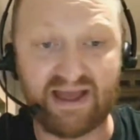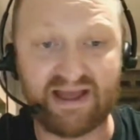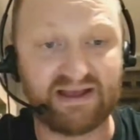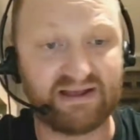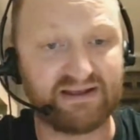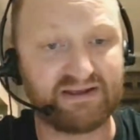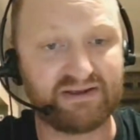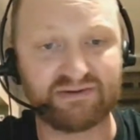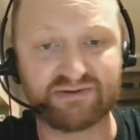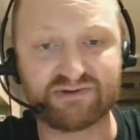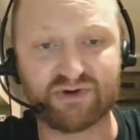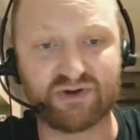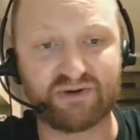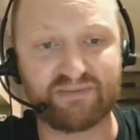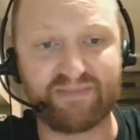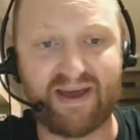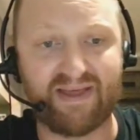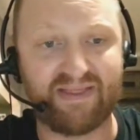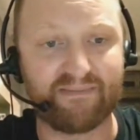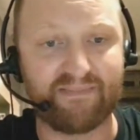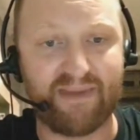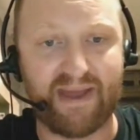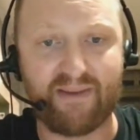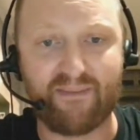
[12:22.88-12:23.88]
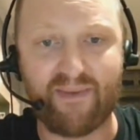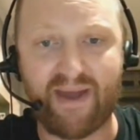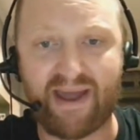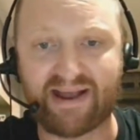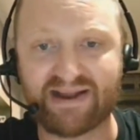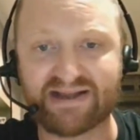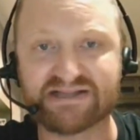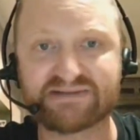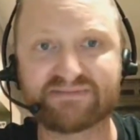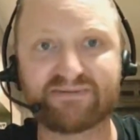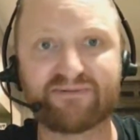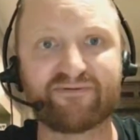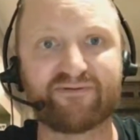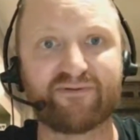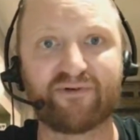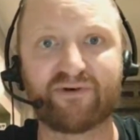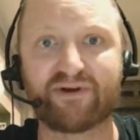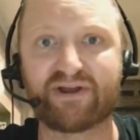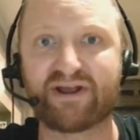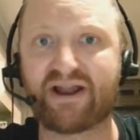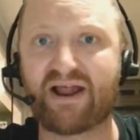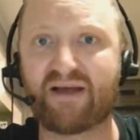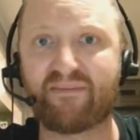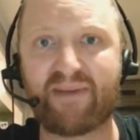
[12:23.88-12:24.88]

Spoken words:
you were talking about the bandwagoners before.